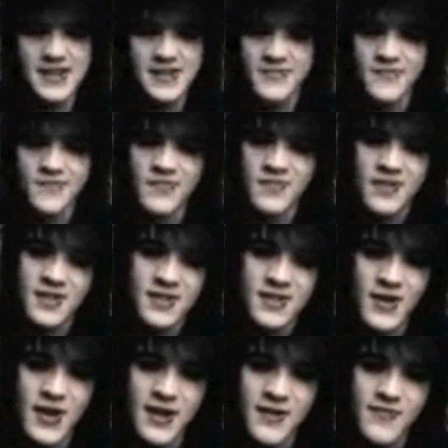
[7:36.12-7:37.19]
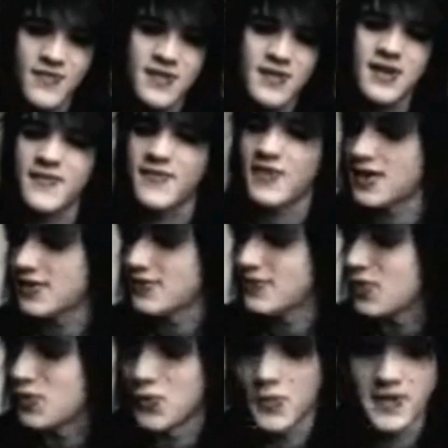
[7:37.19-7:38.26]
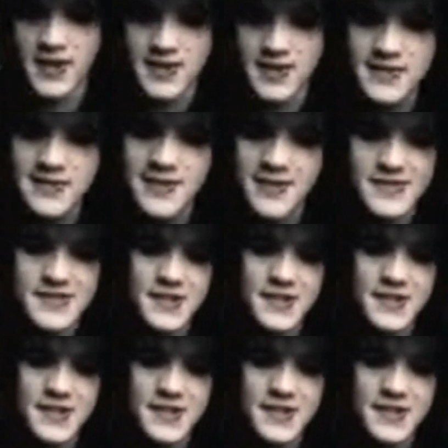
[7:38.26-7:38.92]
really, they're not very cool with us.